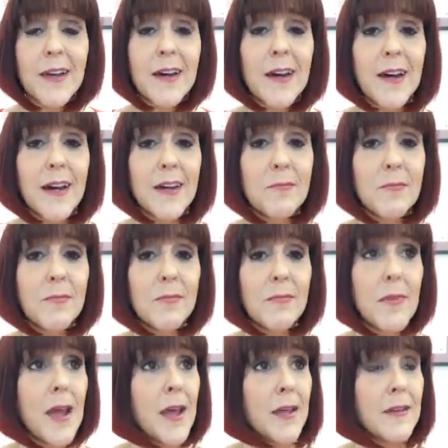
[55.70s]

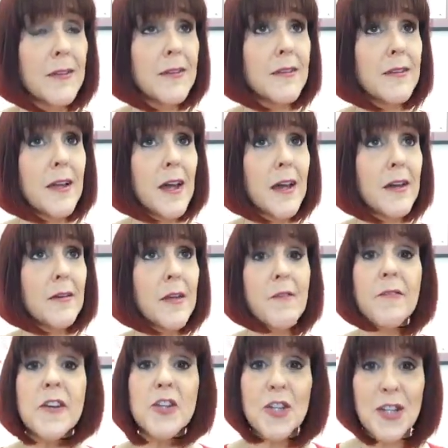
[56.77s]
as
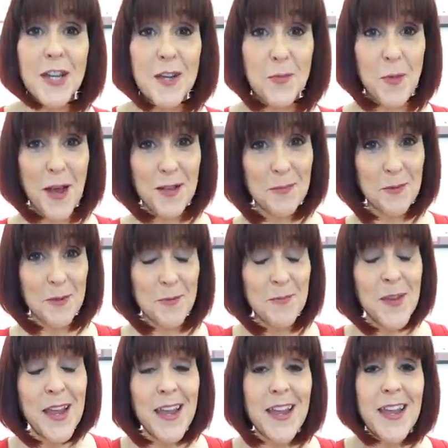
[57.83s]
efficiently as possible.
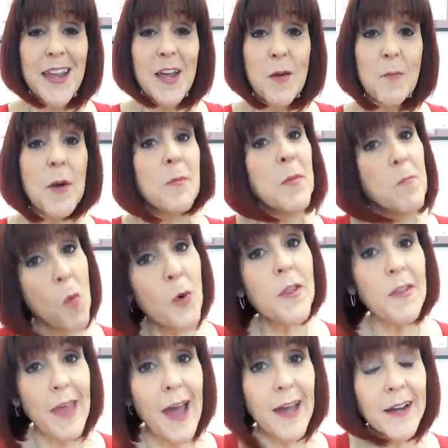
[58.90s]
But more
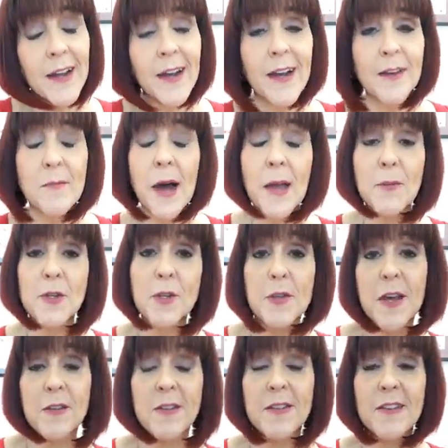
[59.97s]
than that, I'm a
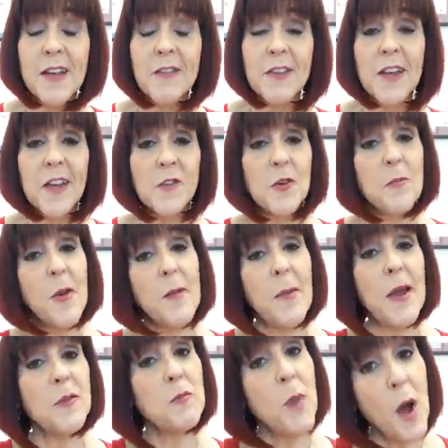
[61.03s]
2007 gastric
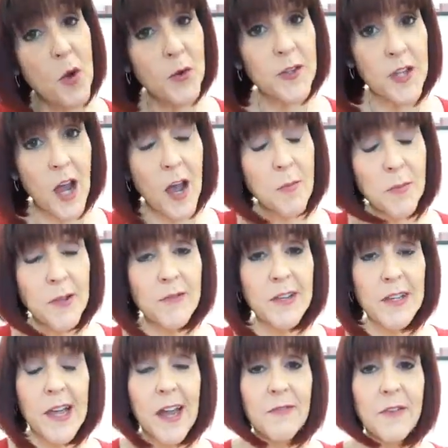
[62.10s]
bypass post-op,
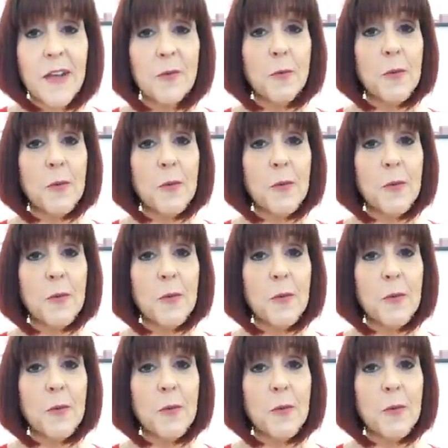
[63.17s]
living life in